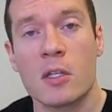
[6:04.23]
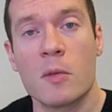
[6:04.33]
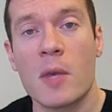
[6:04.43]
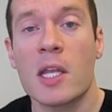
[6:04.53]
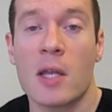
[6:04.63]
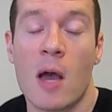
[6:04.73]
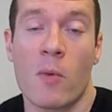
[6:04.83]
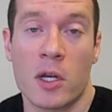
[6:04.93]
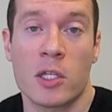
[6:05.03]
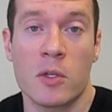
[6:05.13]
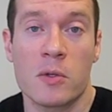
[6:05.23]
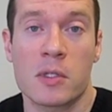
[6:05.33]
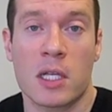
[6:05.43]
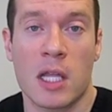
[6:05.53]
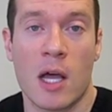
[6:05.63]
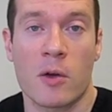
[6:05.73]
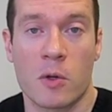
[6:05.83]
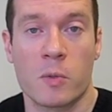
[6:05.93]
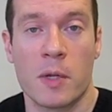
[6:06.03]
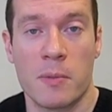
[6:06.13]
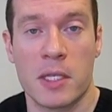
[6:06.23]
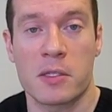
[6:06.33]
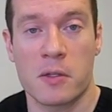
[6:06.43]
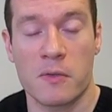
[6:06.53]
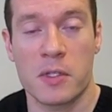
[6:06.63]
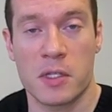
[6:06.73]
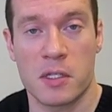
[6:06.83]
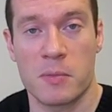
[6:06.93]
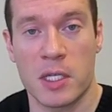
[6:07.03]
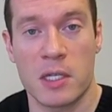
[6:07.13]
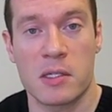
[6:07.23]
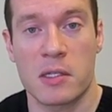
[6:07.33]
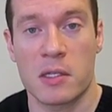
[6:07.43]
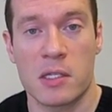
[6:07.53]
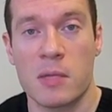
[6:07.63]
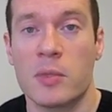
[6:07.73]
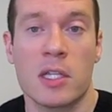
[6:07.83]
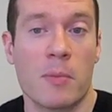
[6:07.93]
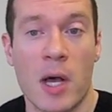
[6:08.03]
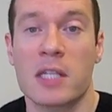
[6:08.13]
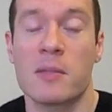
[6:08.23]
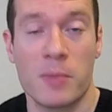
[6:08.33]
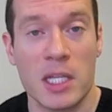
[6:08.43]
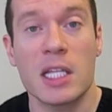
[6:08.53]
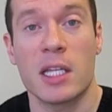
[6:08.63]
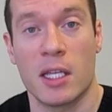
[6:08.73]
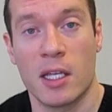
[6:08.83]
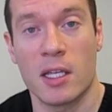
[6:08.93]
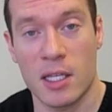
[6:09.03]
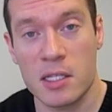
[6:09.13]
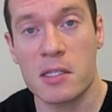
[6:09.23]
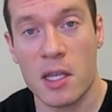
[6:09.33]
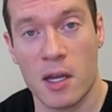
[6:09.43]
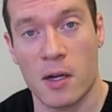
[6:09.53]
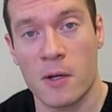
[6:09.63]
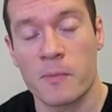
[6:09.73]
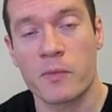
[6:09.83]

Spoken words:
you may not want to use cloud or web-based services because simply the possibility is there